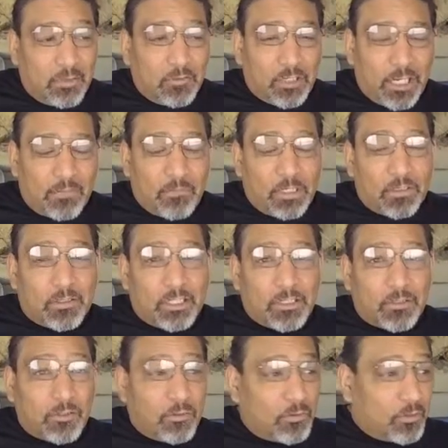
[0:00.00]
would have better
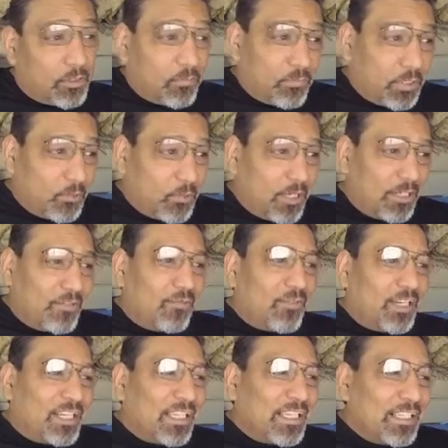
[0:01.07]
things to do than be one of
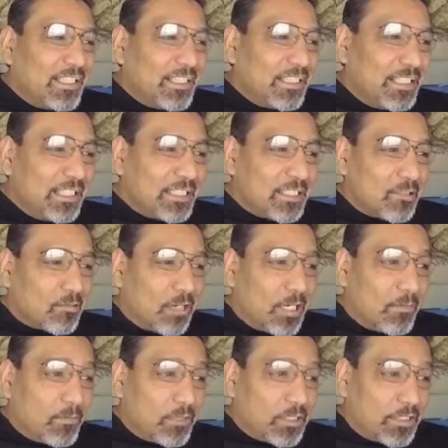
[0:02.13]
my
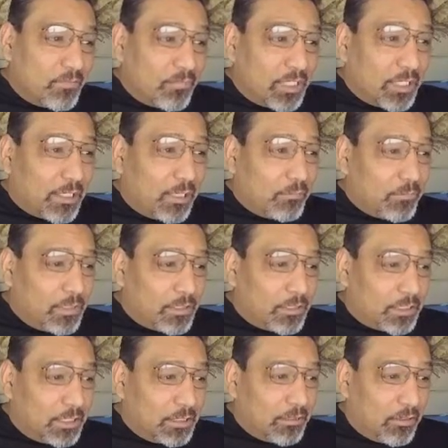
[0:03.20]
subscribers and be
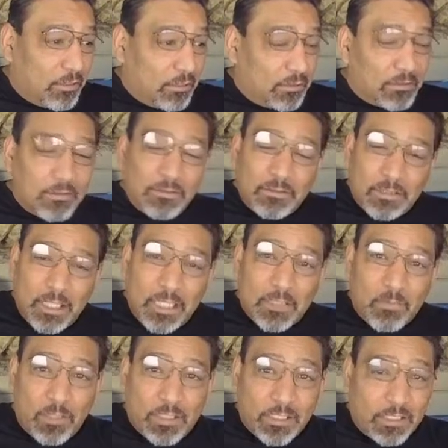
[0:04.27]
commenting
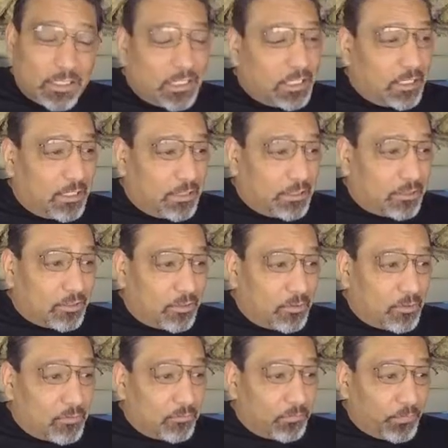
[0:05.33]
as much as he does,
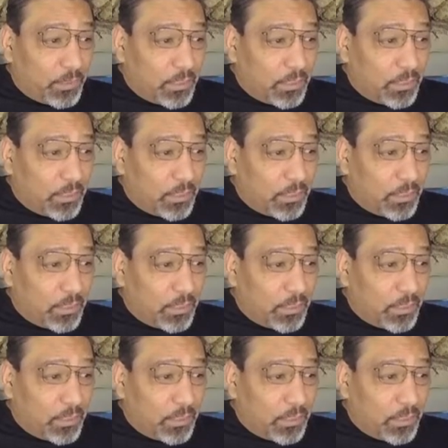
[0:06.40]
And